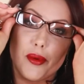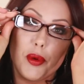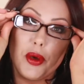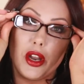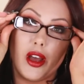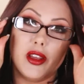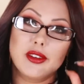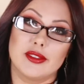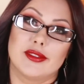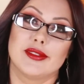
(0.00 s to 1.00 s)
I'm gonna put
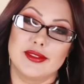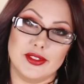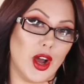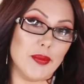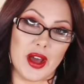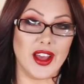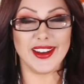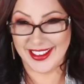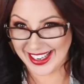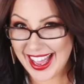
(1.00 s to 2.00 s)
on. No, I'm not.